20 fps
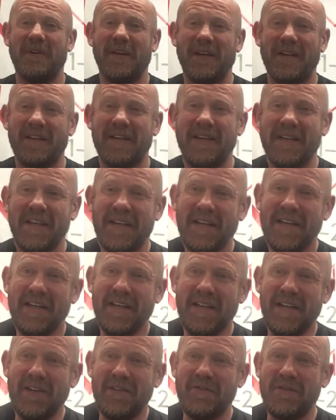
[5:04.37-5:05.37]
there.
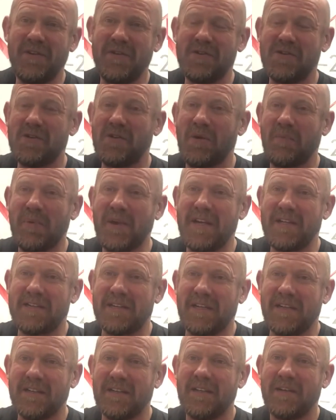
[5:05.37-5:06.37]
If you stop
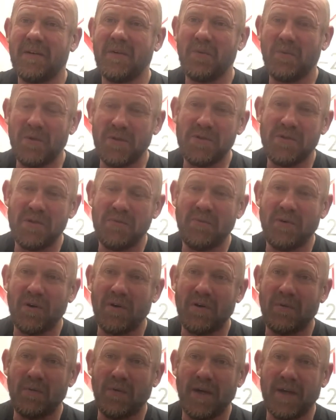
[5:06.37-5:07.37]
eating, would you put
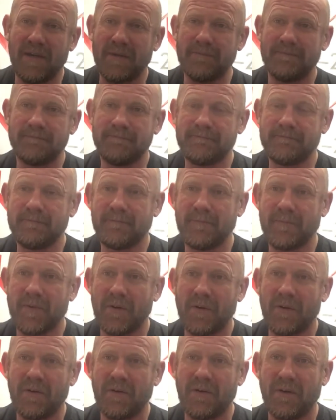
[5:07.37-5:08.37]
on weight?
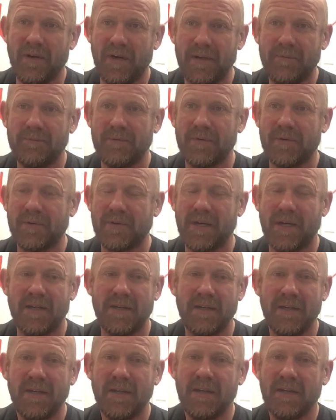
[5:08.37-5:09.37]
All right, okay?
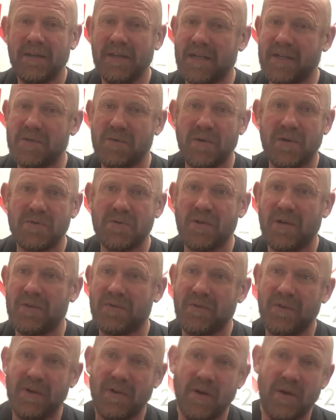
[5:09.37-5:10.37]
That's what I'm trying
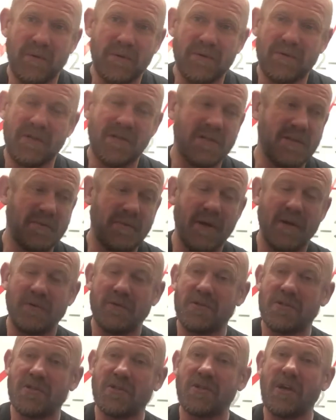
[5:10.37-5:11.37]
to do. I will dispel
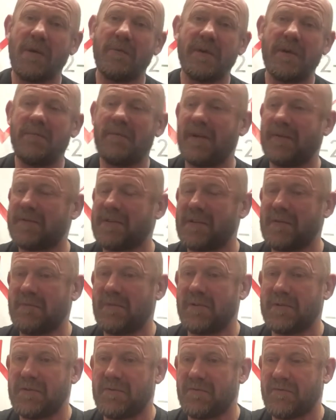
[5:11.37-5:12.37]
so many myths and
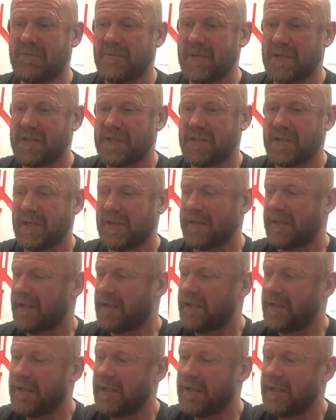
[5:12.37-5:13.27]
misinformation out there.